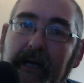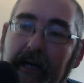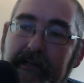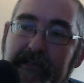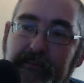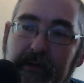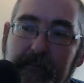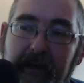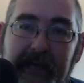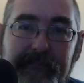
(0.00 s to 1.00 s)
I just want to
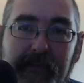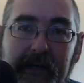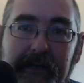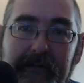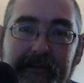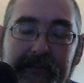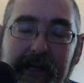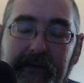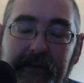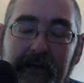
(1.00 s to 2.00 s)
pass my knowledge
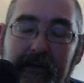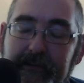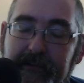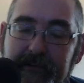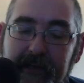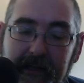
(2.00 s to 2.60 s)
down to others.